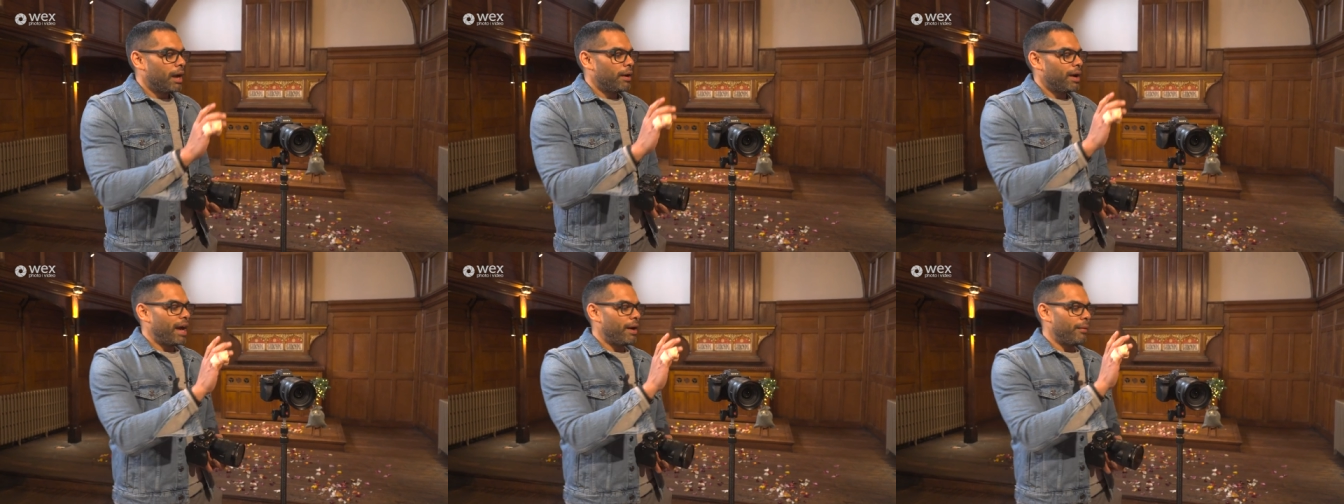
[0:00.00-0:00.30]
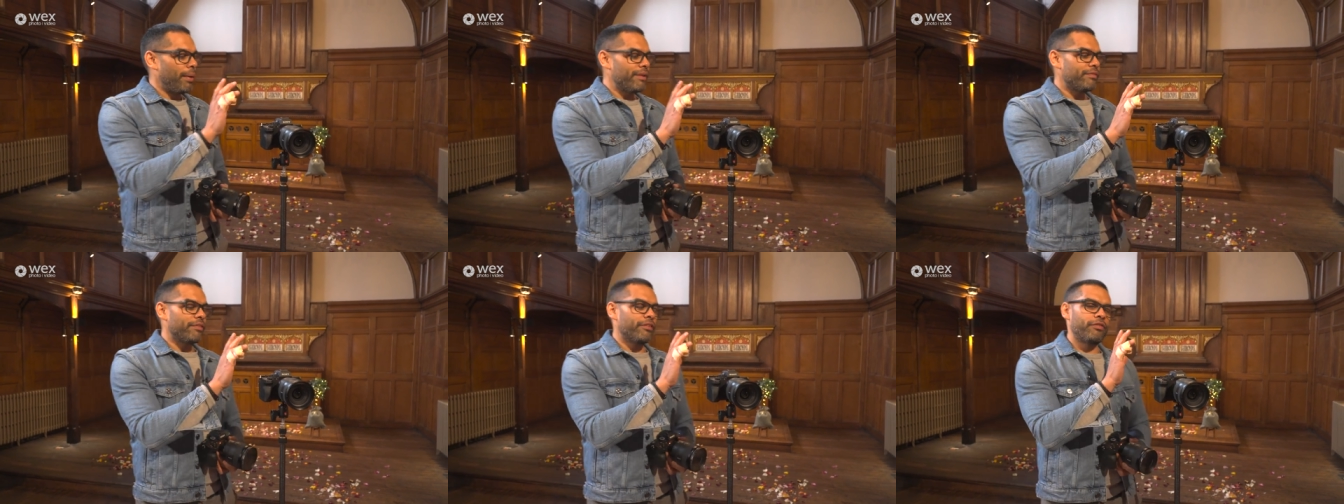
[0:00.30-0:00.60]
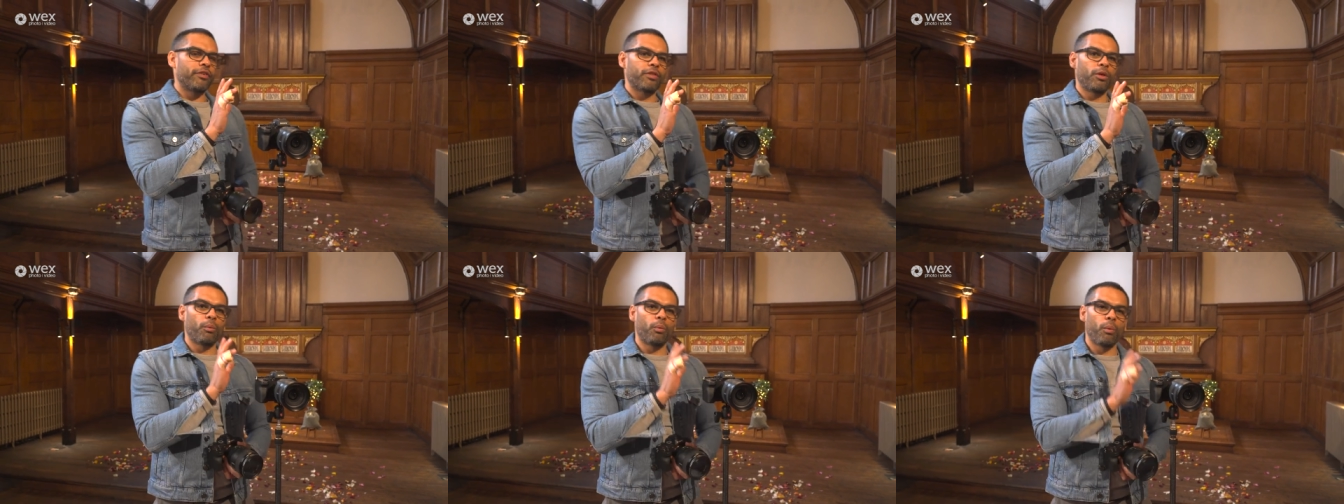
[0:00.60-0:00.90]
However,
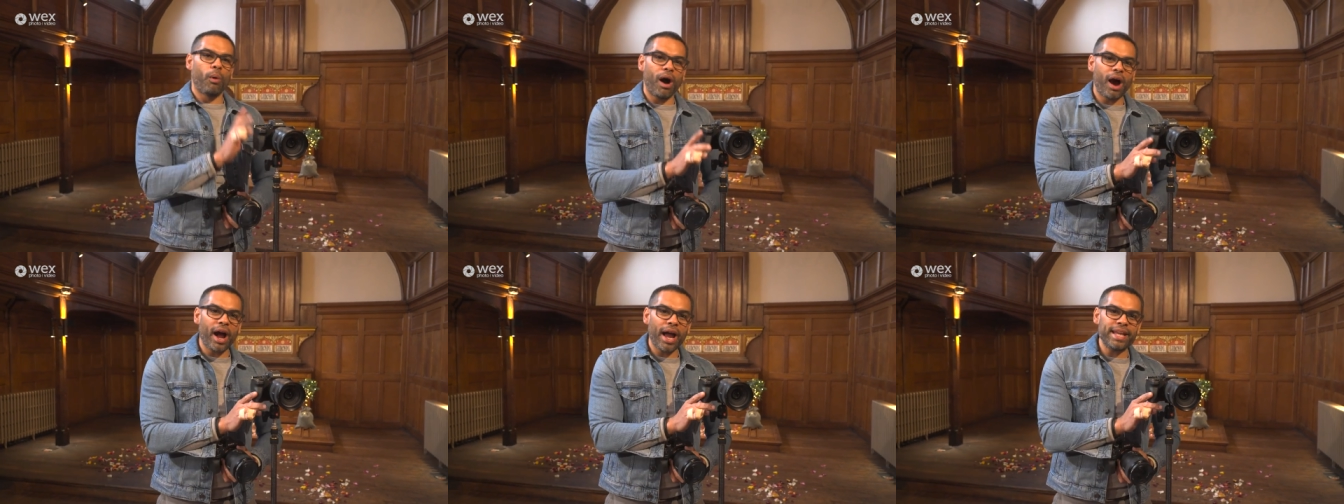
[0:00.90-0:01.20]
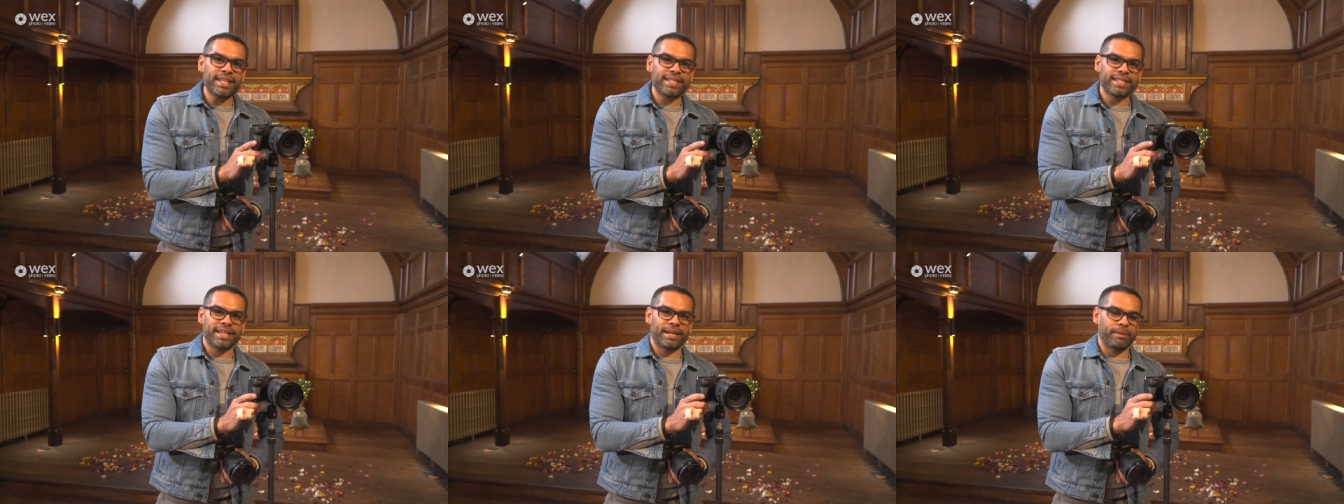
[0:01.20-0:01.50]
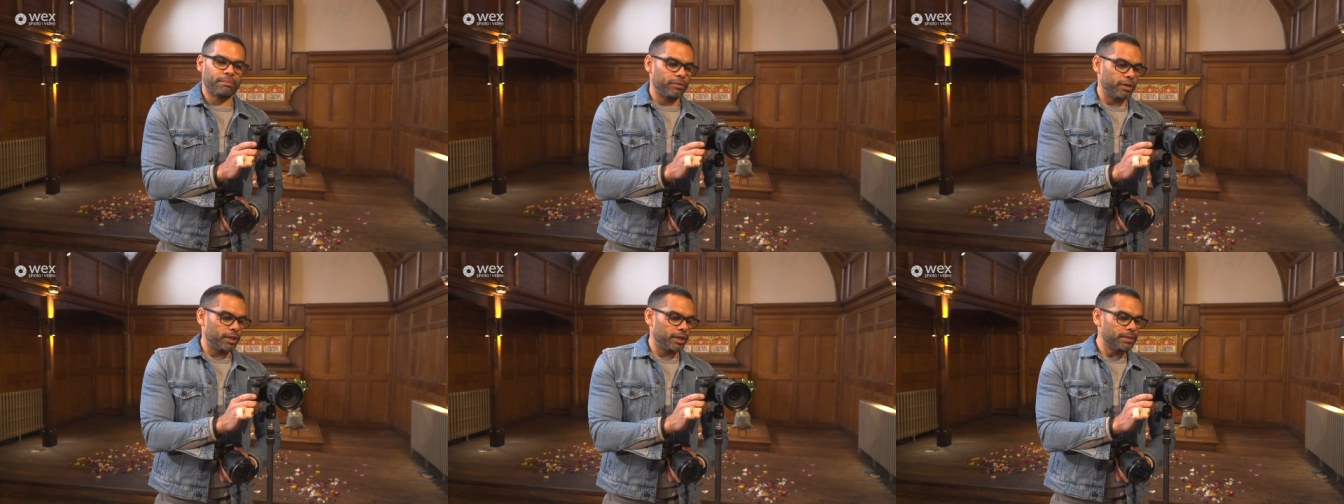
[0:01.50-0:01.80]
for the wide
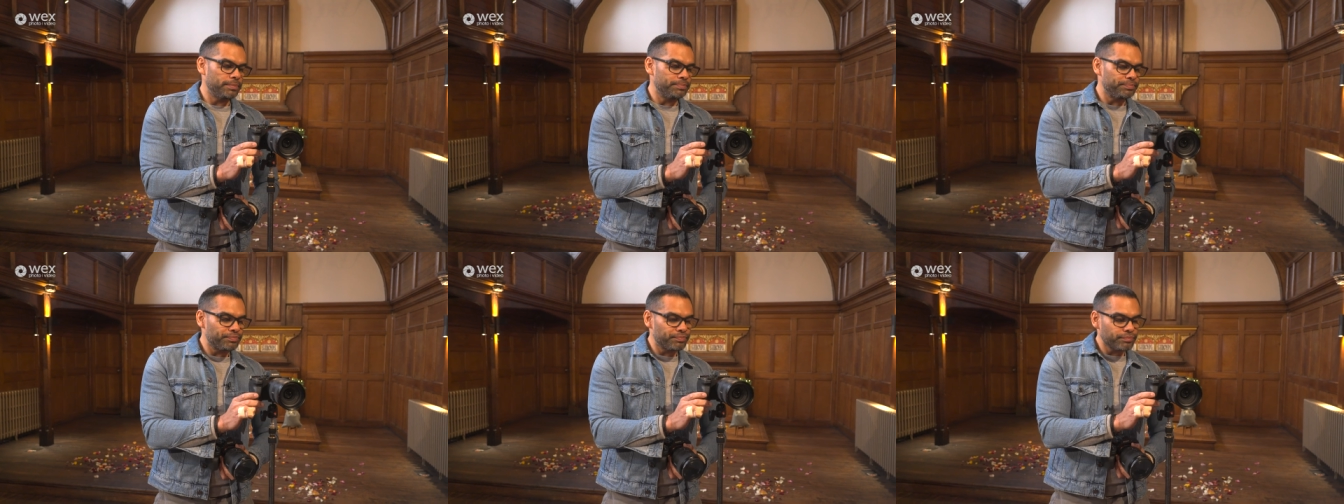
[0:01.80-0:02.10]
camera,